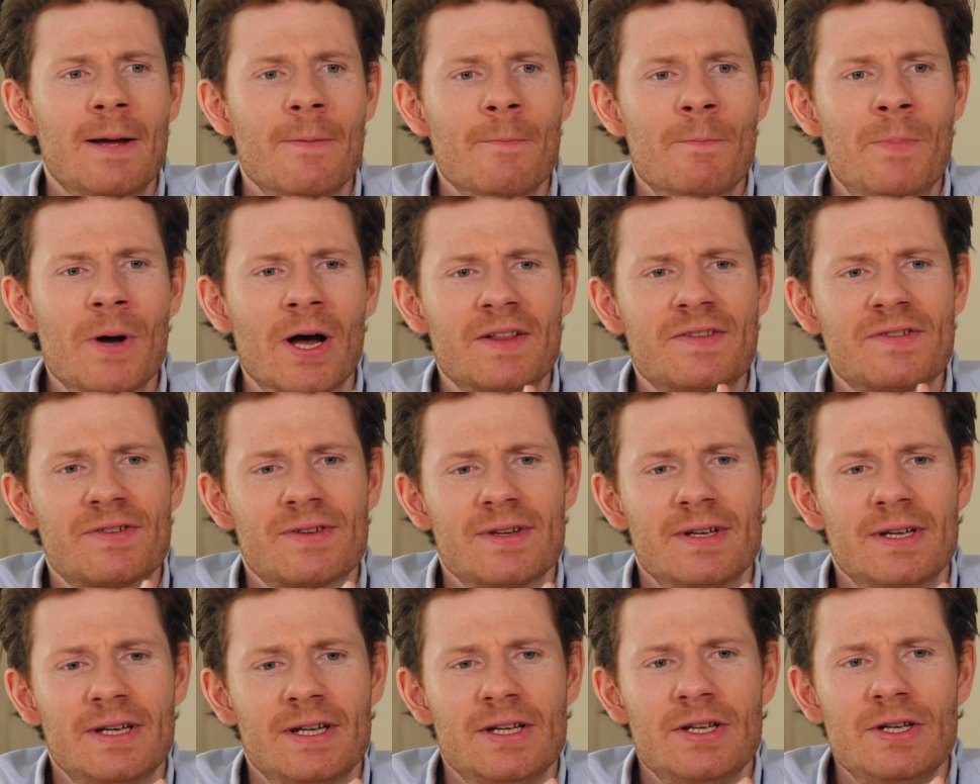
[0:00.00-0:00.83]
but
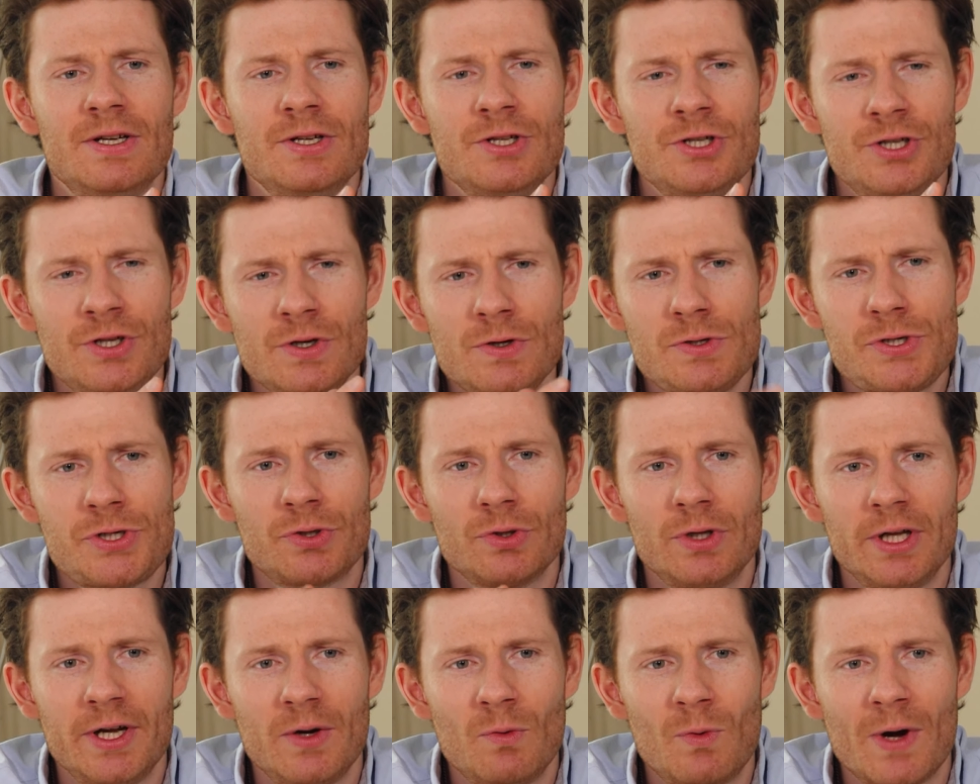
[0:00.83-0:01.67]

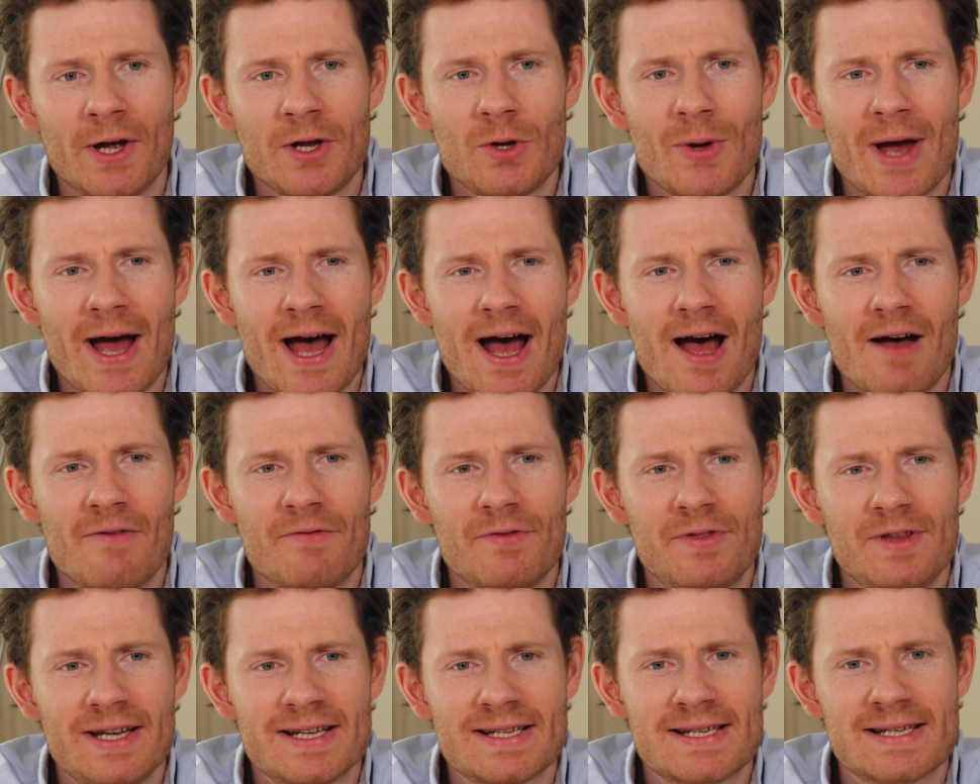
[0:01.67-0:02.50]
usually when you
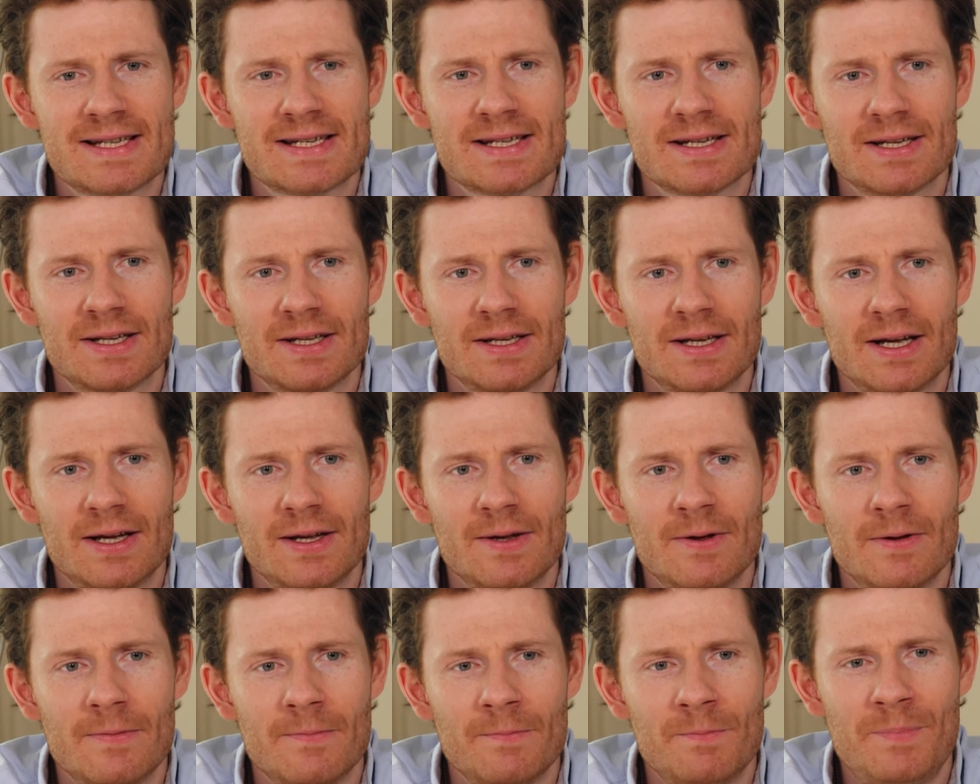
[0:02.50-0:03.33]
have this
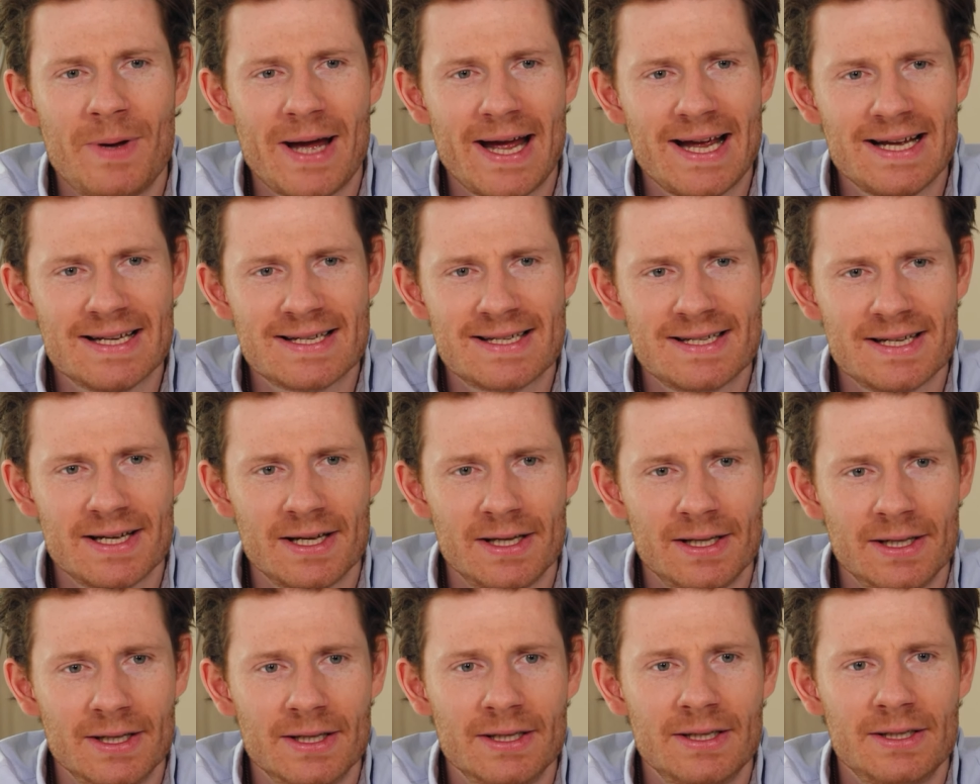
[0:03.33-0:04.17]

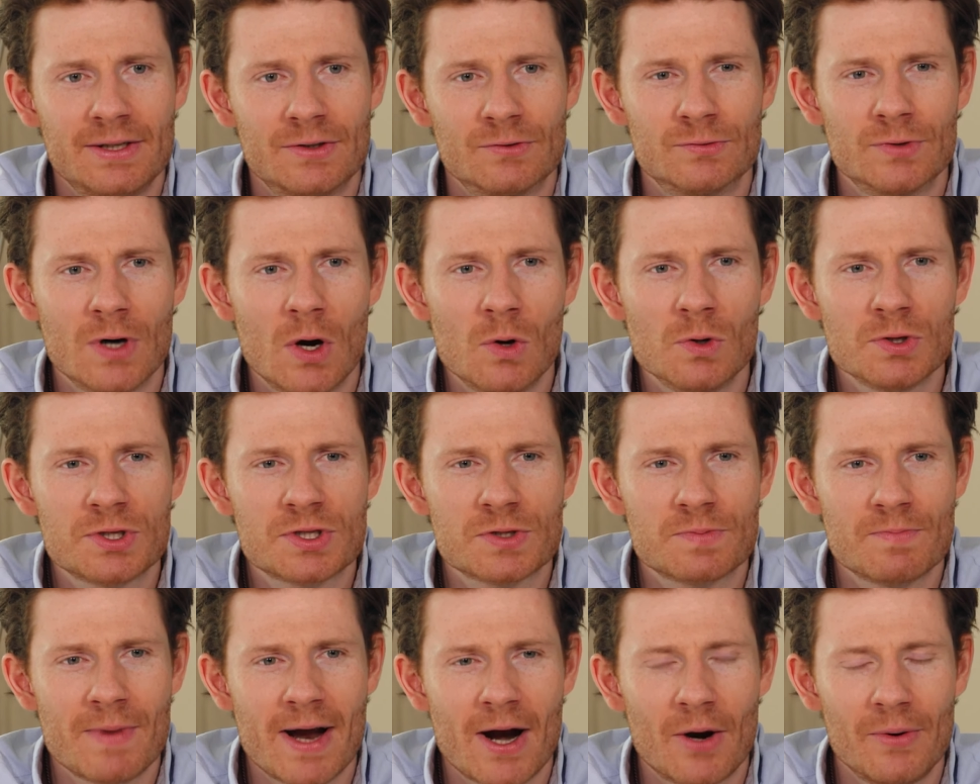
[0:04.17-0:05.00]
basil
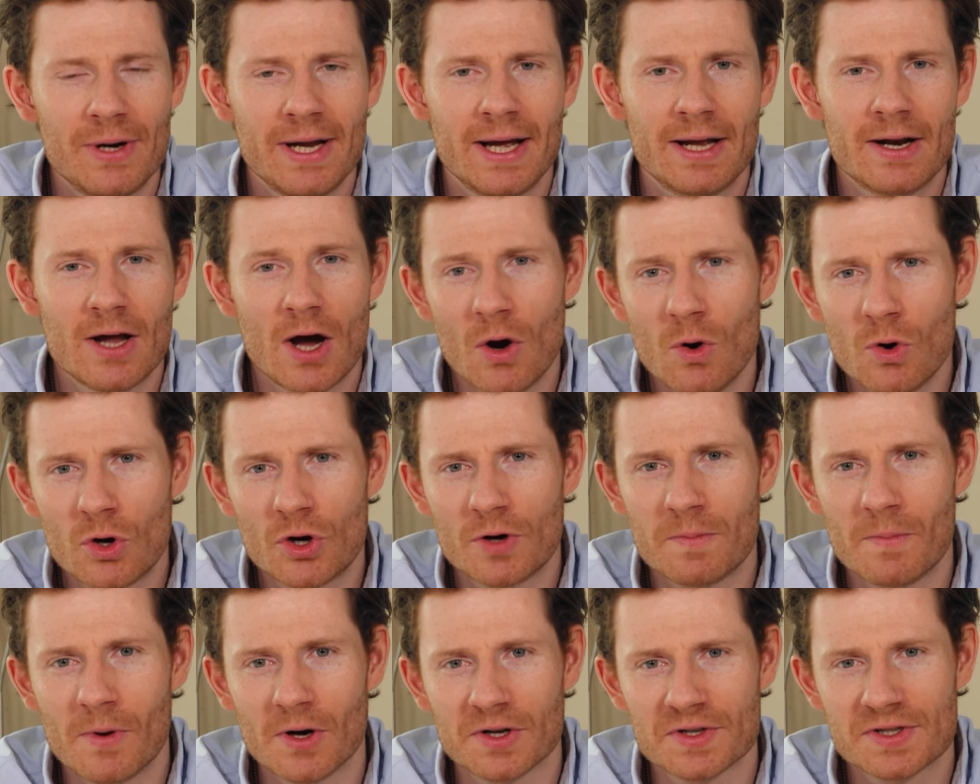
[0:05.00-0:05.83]
rosemary and
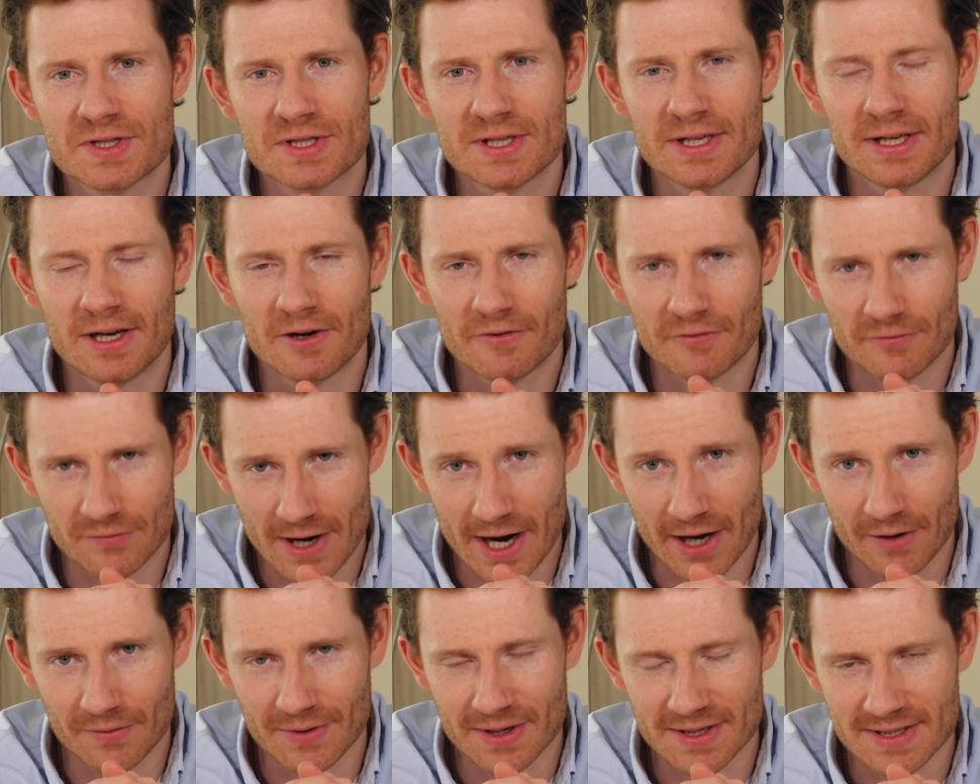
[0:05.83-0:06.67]
oak moss in a
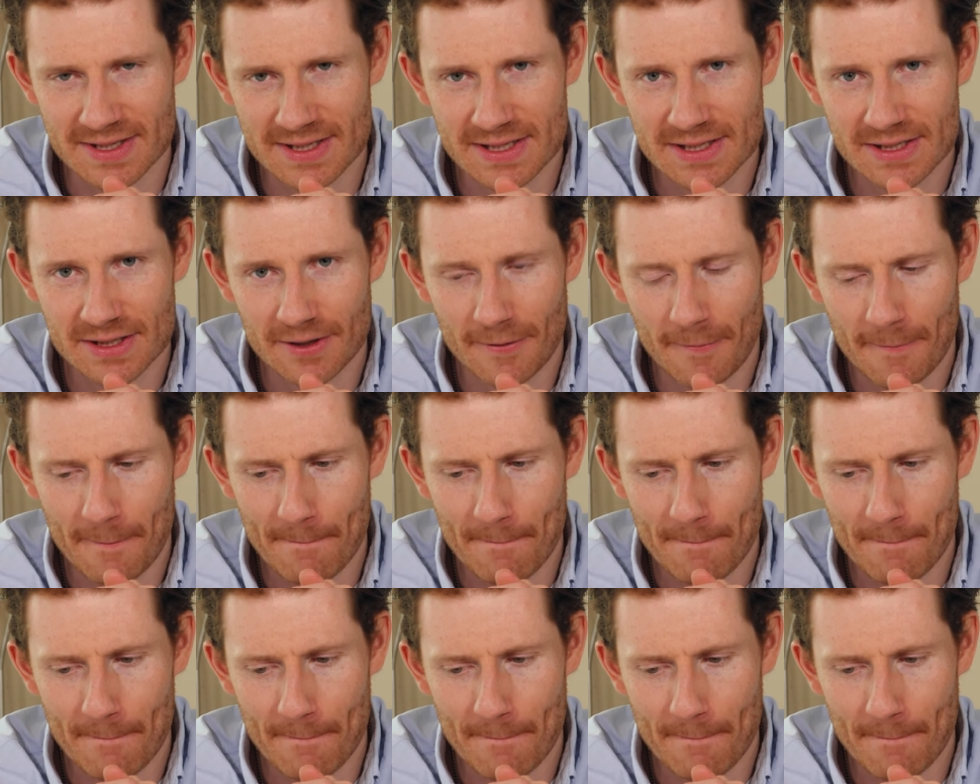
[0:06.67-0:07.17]
fragrance